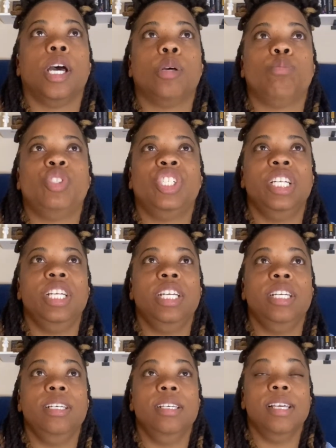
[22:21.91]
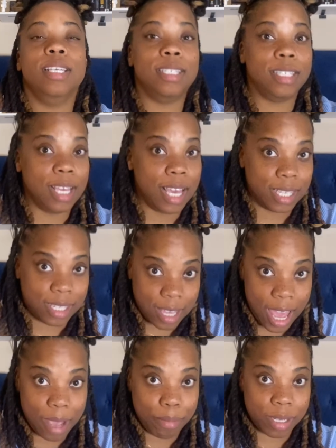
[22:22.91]
She
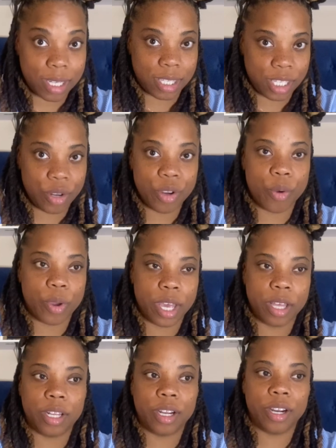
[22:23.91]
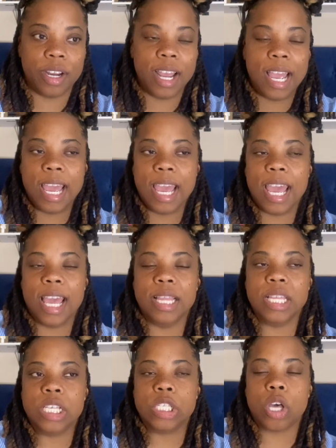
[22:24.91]
escaped a serial killer, and
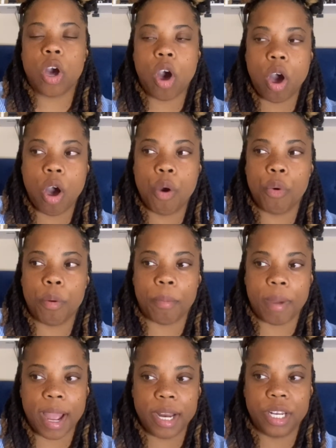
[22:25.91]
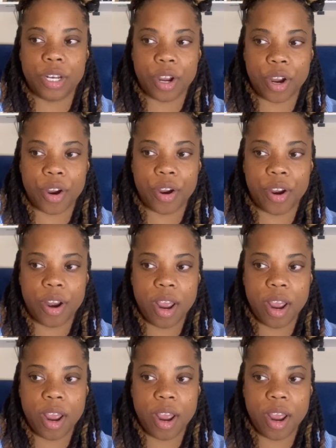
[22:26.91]
this call reminded her